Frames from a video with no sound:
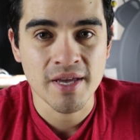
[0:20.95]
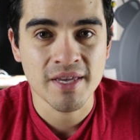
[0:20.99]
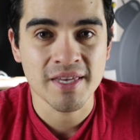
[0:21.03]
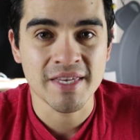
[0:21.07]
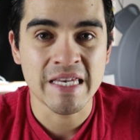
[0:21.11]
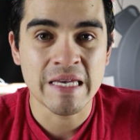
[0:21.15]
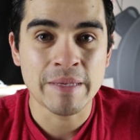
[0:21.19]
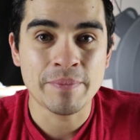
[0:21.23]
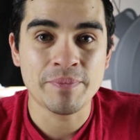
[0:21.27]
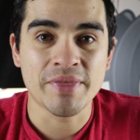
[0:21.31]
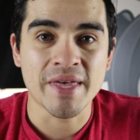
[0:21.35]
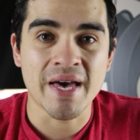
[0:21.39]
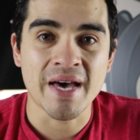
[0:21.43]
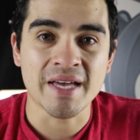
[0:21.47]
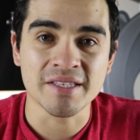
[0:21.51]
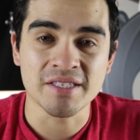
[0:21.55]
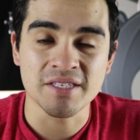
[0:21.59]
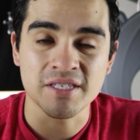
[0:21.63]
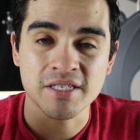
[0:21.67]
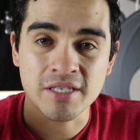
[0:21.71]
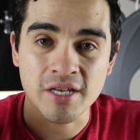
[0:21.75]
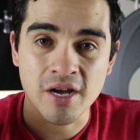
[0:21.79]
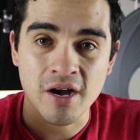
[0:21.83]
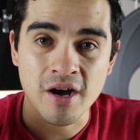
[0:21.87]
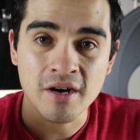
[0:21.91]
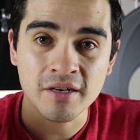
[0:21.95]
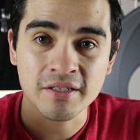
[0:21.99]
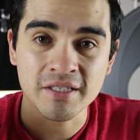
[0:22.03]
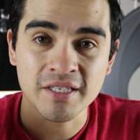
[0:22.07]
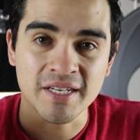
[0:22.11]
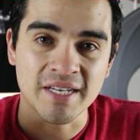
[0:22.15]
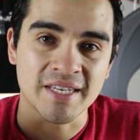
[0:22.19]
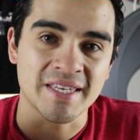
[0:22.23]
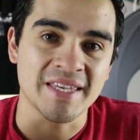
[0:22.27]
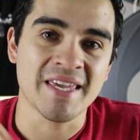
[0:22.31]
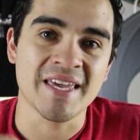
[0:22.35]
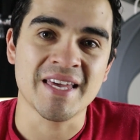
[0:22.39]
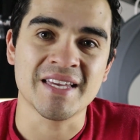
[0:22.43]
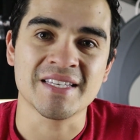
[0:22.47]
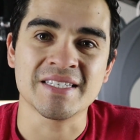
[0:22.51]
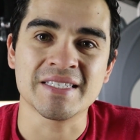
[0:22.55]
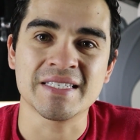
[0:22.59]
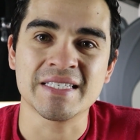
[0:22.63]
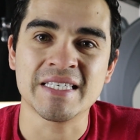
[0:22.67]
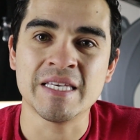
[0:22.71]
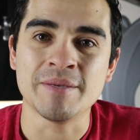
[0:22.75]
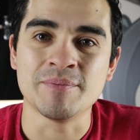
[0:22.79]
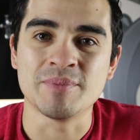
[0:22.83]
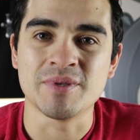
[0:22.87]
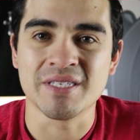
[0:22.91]
keep that stocked and I can't
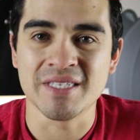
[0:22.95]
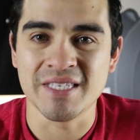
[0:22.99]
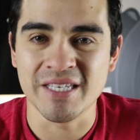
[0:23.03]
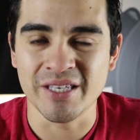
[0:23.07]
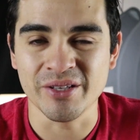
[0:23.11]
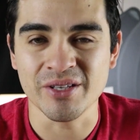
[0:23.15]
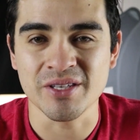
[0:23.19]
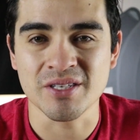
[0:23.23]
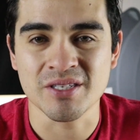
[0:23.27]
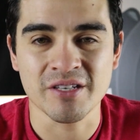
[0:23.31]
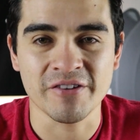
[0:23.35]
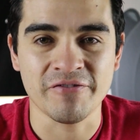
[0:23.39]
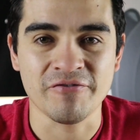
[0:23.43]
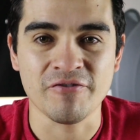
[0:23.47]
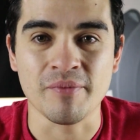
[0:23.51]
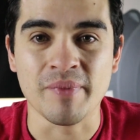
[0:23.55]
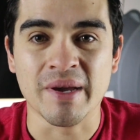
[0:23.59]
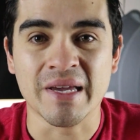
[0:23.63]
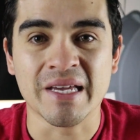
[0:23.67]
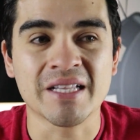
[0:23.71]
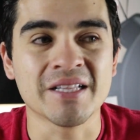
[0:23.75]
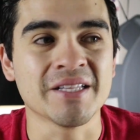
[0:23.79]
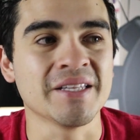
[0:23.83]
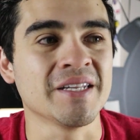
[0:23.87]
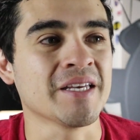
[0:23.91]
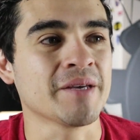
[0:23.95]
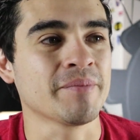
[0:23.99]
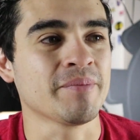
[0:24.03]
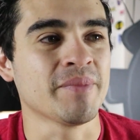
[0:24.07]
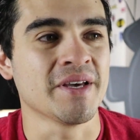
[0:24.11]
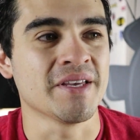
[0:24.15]
just keep stealing stuff from my clinic.